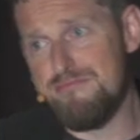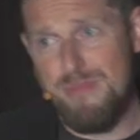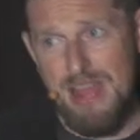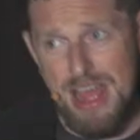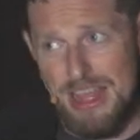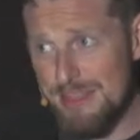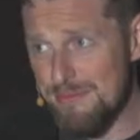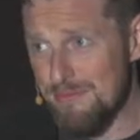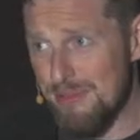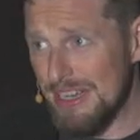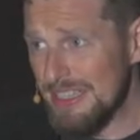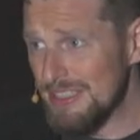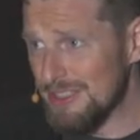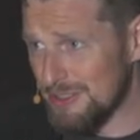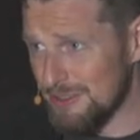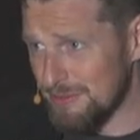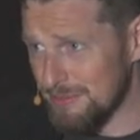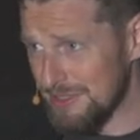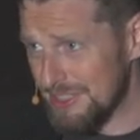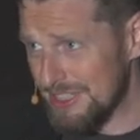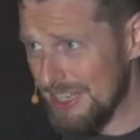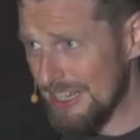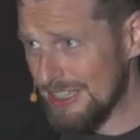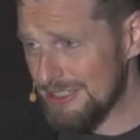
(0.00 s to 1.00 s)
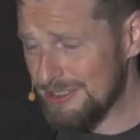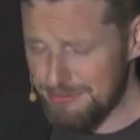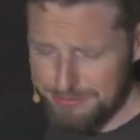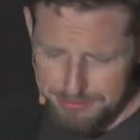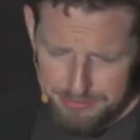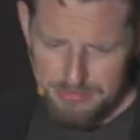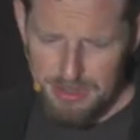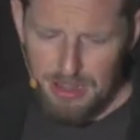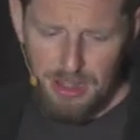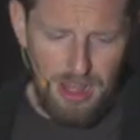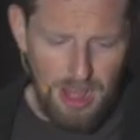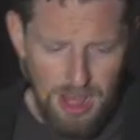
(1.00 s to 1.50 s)
at the brainstorm stage.
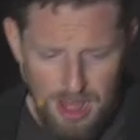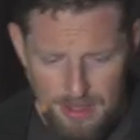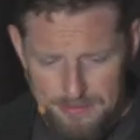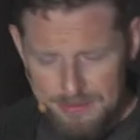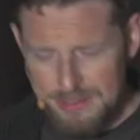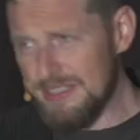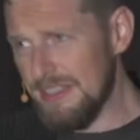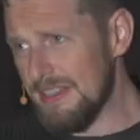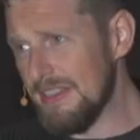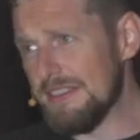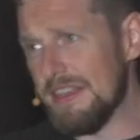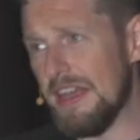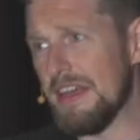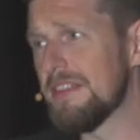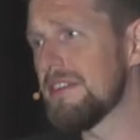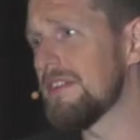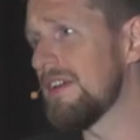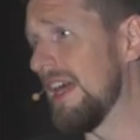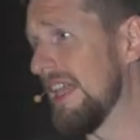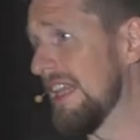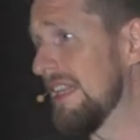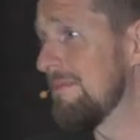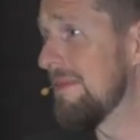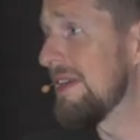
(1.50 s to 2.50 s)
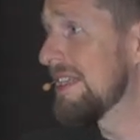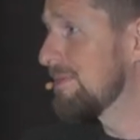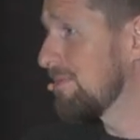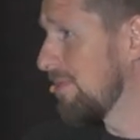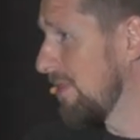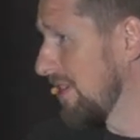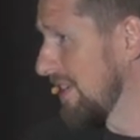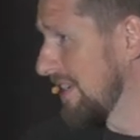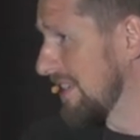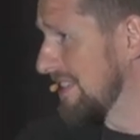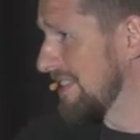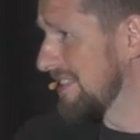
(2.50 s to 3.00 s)
Obviously, there's other LMS
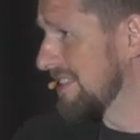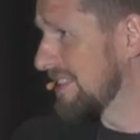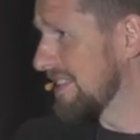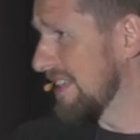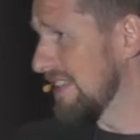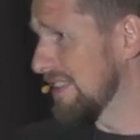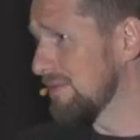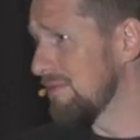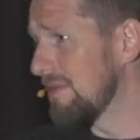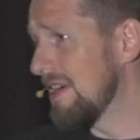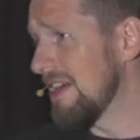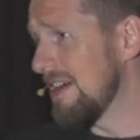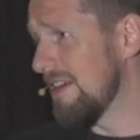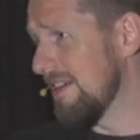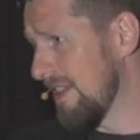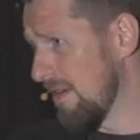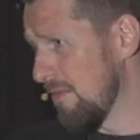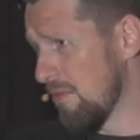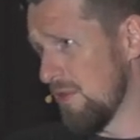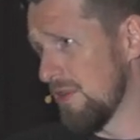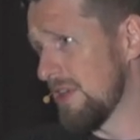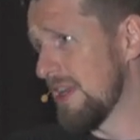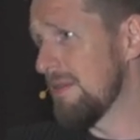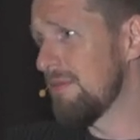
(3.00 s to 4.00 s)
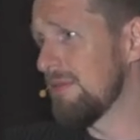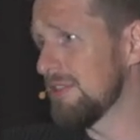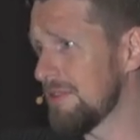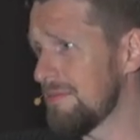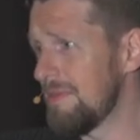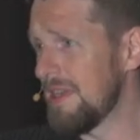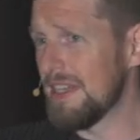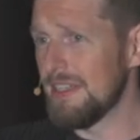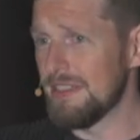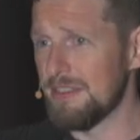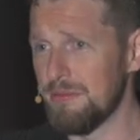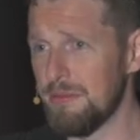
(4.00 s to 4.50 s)
plugins as well that weren't able to
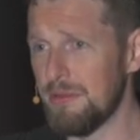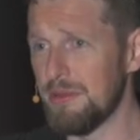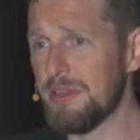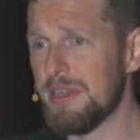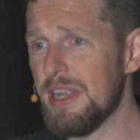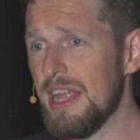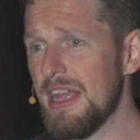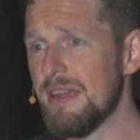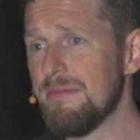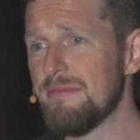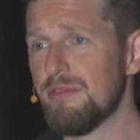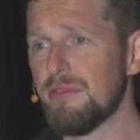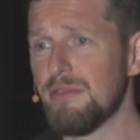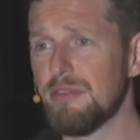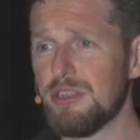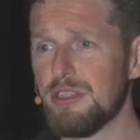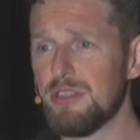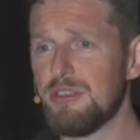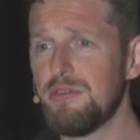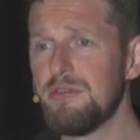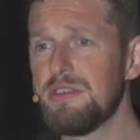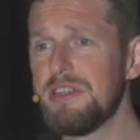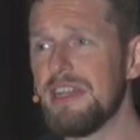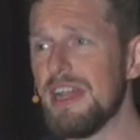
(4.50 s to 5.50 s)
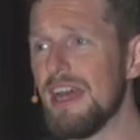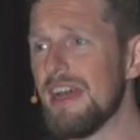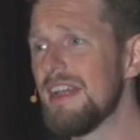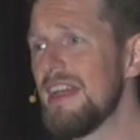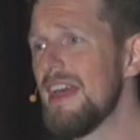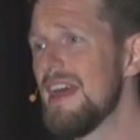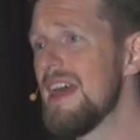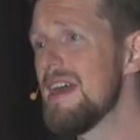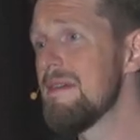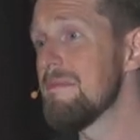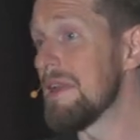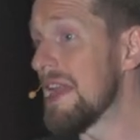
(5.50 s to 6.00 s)
make it to WordCamp or weren't included yet.
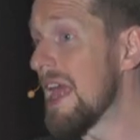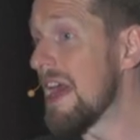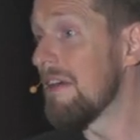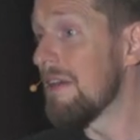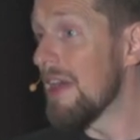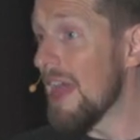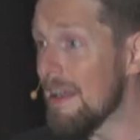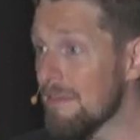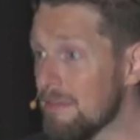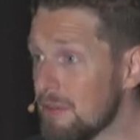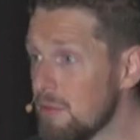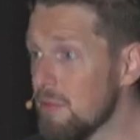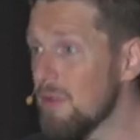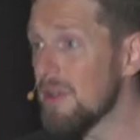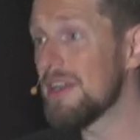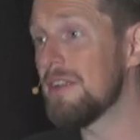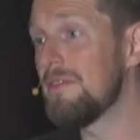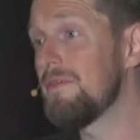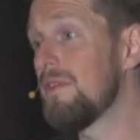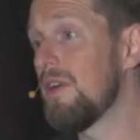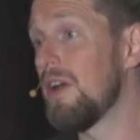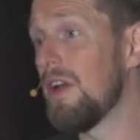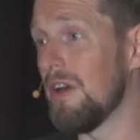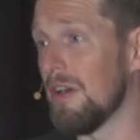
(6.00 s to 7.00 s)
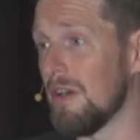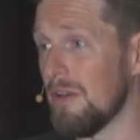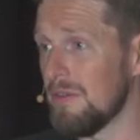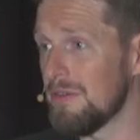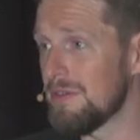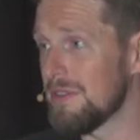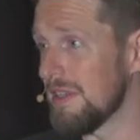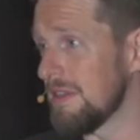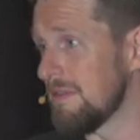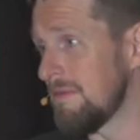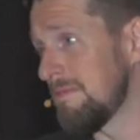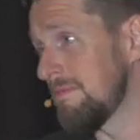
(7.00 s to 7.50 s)
But now everyone
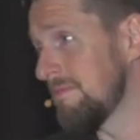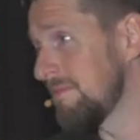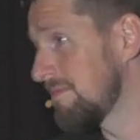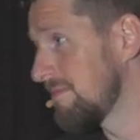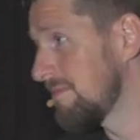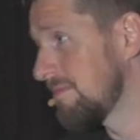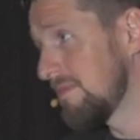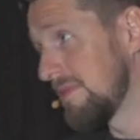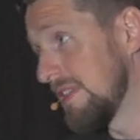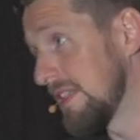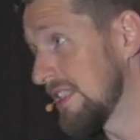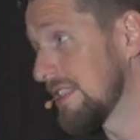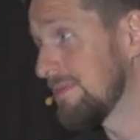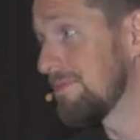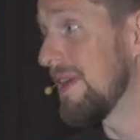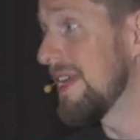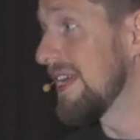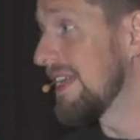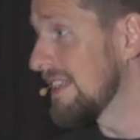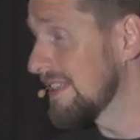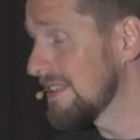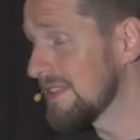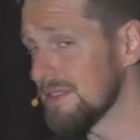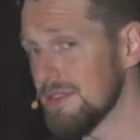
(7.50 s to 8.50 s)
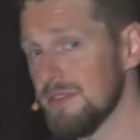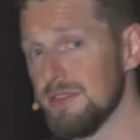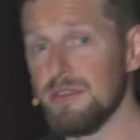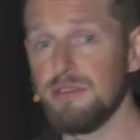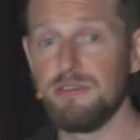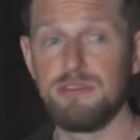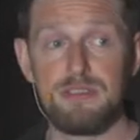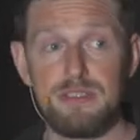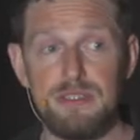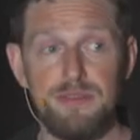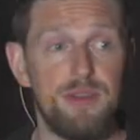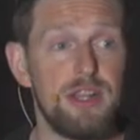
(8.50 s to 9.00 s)
involved in this space or
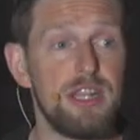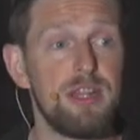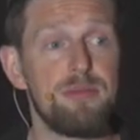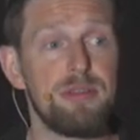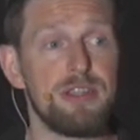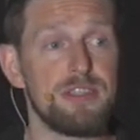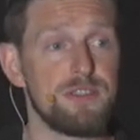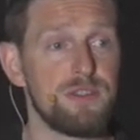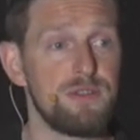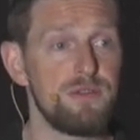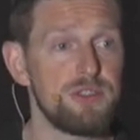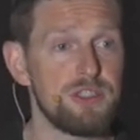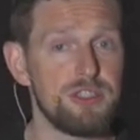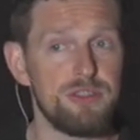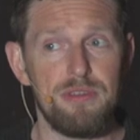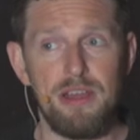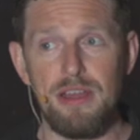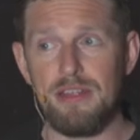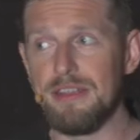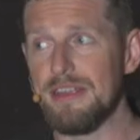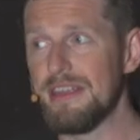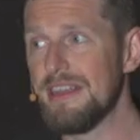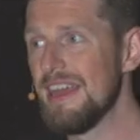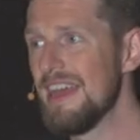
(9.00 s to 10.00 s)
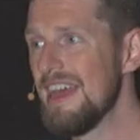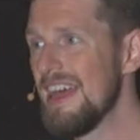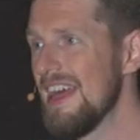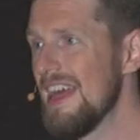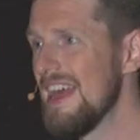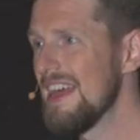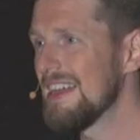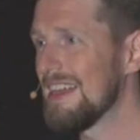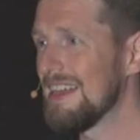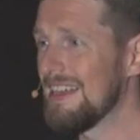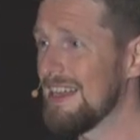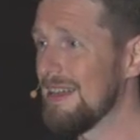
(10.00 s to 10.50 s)
who's developing a solution around it
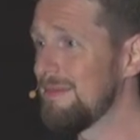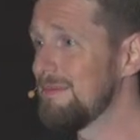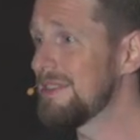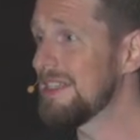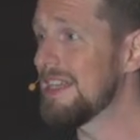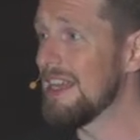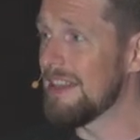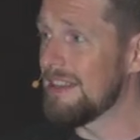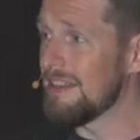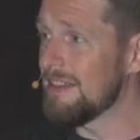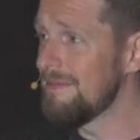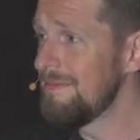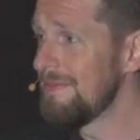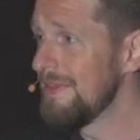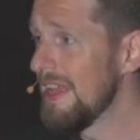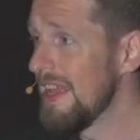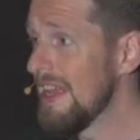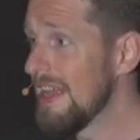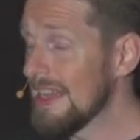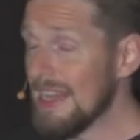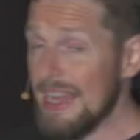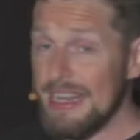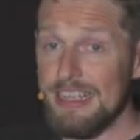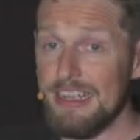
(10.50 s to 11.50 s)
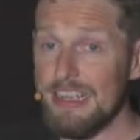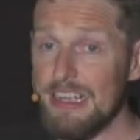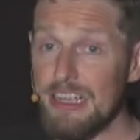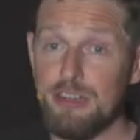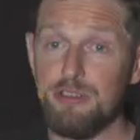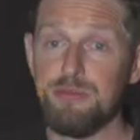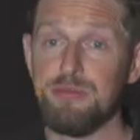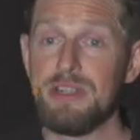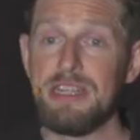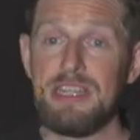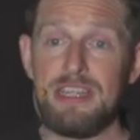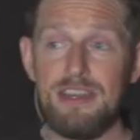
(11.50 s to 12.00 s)
can come together, kind of
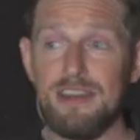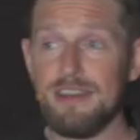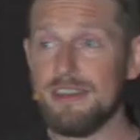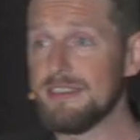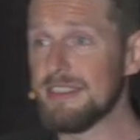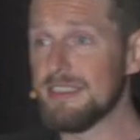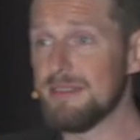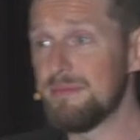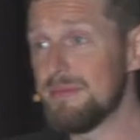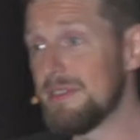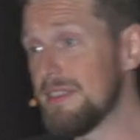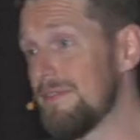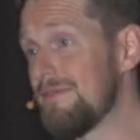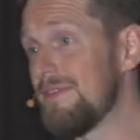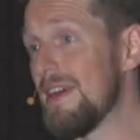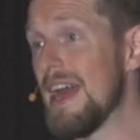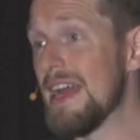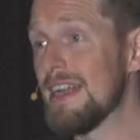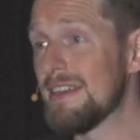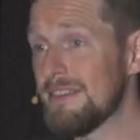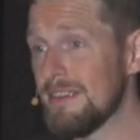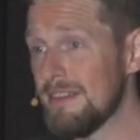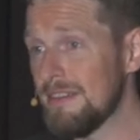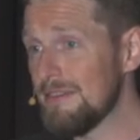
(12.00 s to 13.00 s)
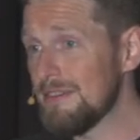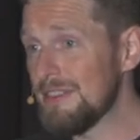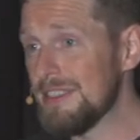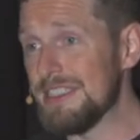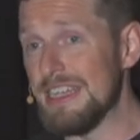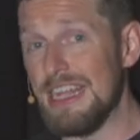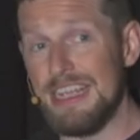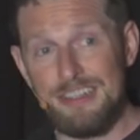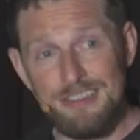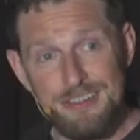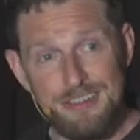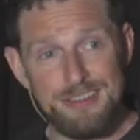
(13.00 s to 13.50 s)
agree on some de facto
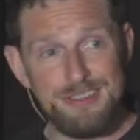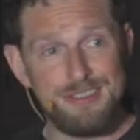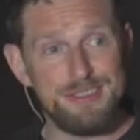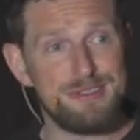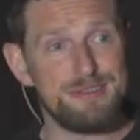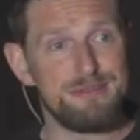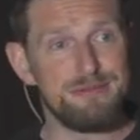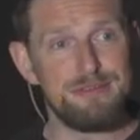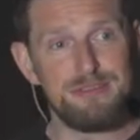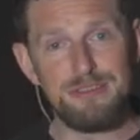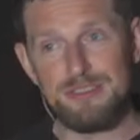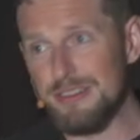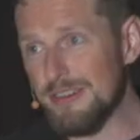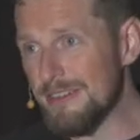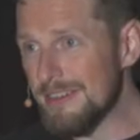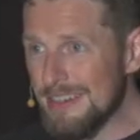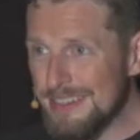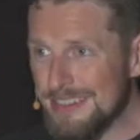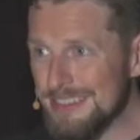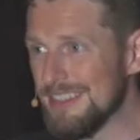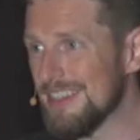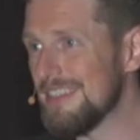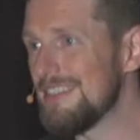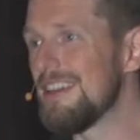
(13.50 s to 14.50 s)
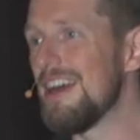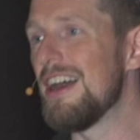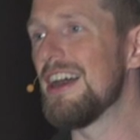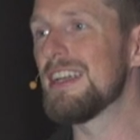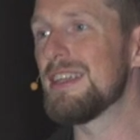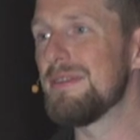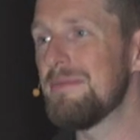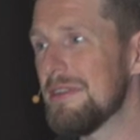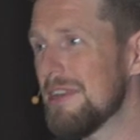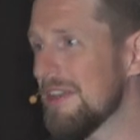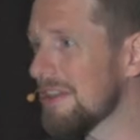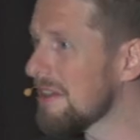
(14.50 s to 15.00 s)
standards. We'll turn it into a
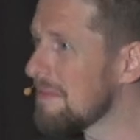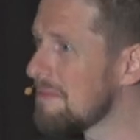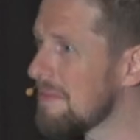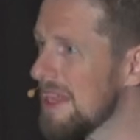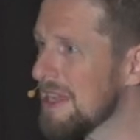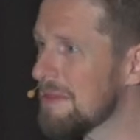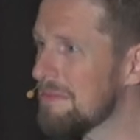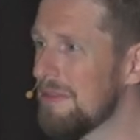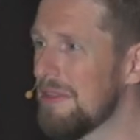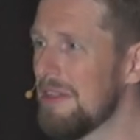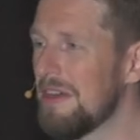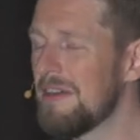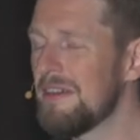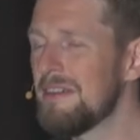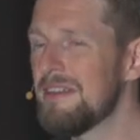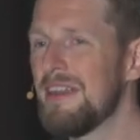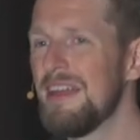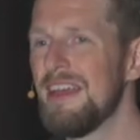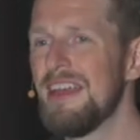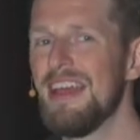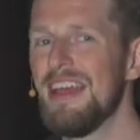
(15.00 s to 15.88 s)
document on a make blog,